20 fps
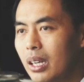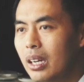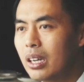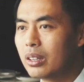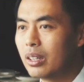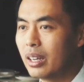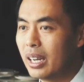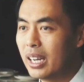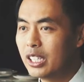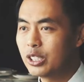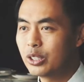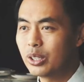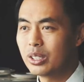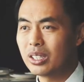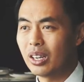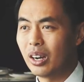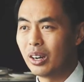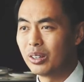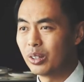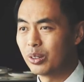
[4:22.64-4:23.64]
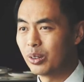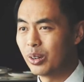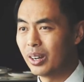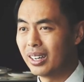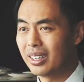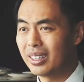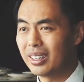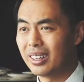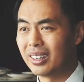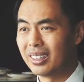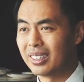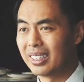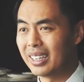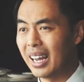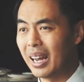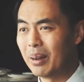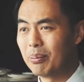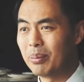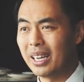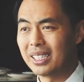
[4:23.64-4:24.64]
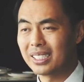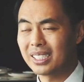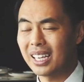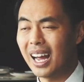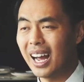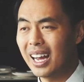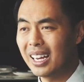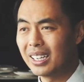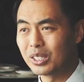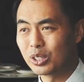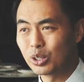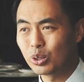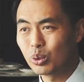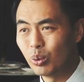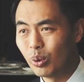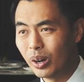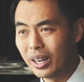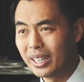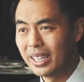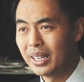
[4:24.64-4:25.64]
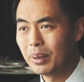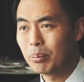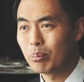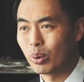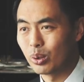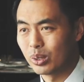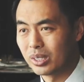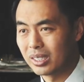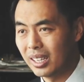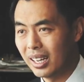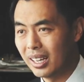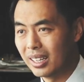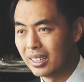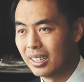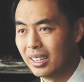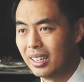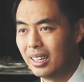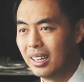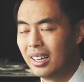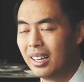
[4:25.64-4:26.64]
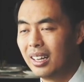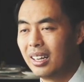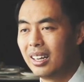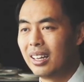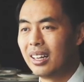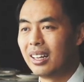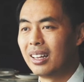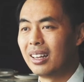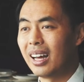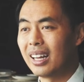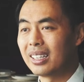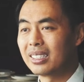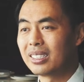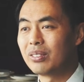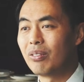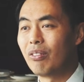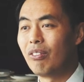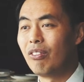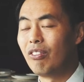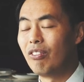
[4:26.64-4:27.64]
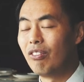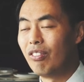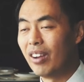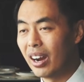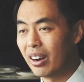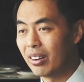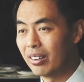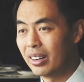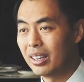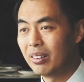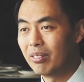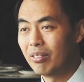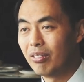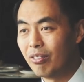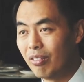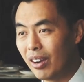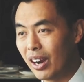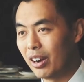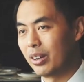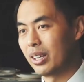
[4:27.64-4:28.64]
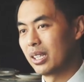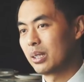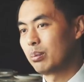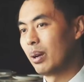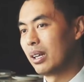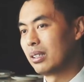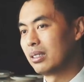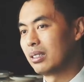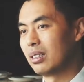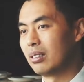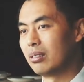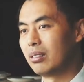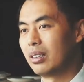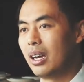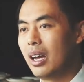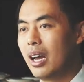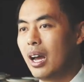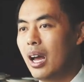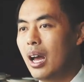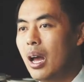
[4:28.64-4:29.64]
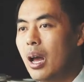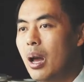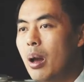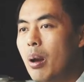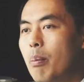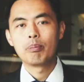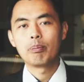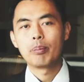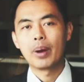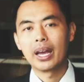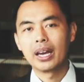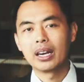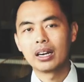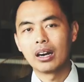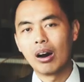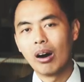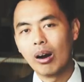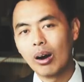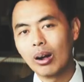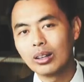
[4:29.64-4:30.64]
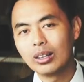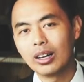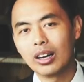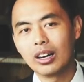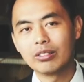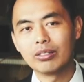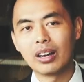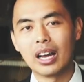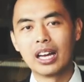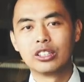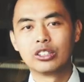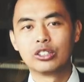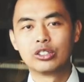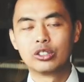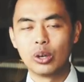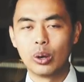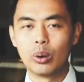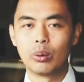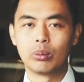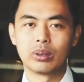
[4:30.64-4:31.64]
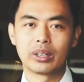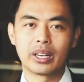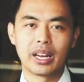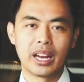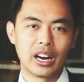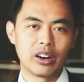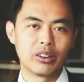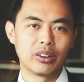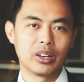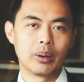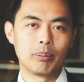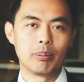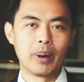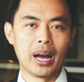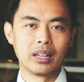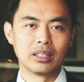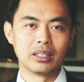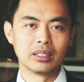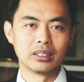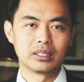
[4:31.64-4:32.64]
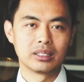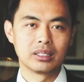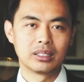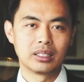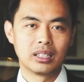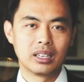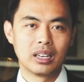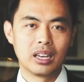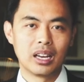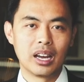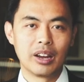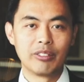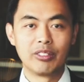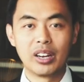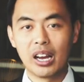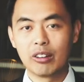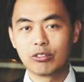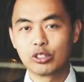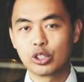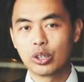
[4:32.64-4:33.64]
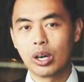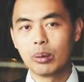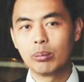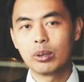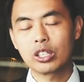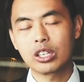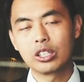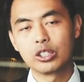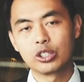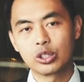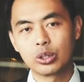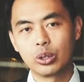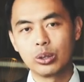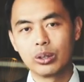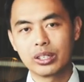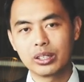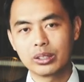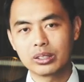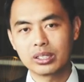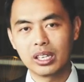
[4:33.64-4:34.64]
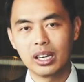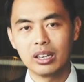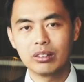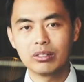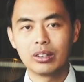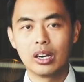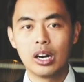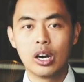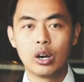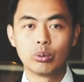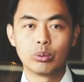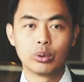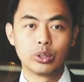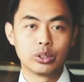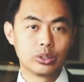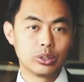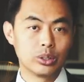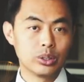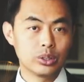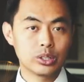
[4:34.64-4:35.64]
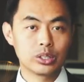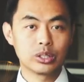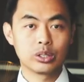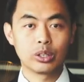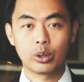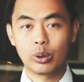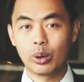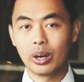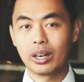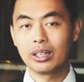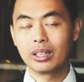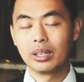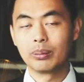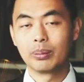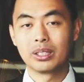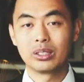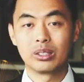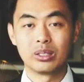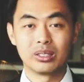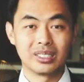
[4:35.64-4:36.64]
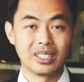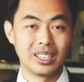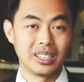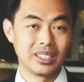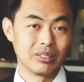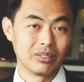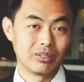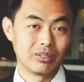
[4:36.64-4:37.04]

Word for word: The interest on your credit card can be as high as 20%. That's very, very expensive. Pay it all off and don't carry a balance. If you have trouble controlling yourself, reduce your credit limit to say